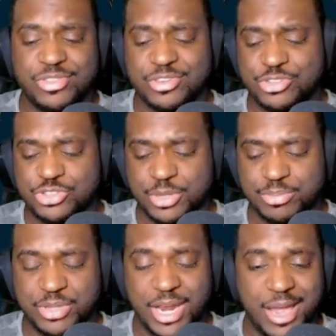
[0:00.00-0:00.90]
The ship
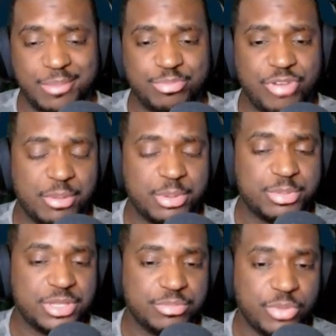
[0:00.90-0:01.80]
that I'm
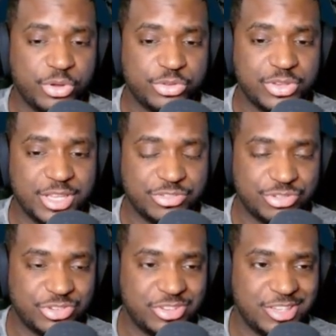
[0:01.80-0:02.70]
probably most
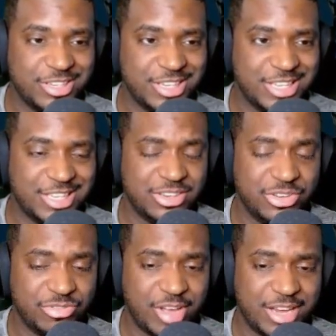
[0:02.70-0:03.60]
interested in
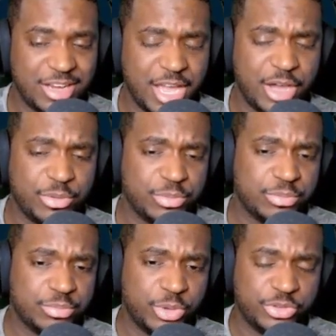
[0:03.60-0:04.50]
right now,
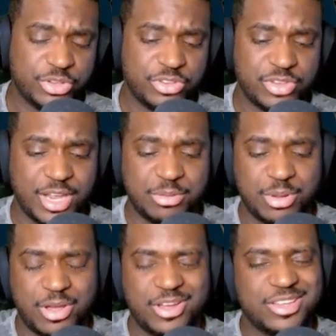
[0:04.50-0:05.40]
most excited
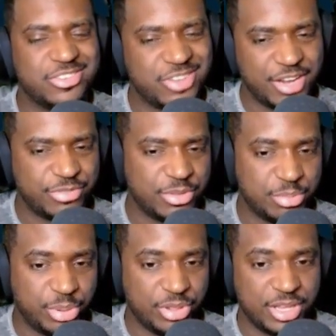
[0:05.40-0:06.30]
about, aside from the
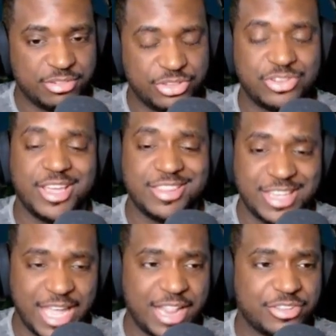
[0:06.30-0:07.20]
Polaris and the
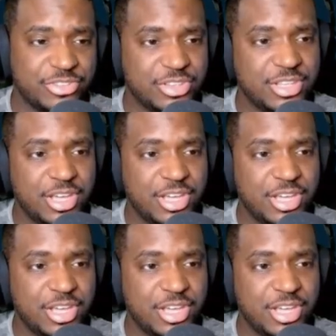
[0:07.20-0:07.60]
Galaxy,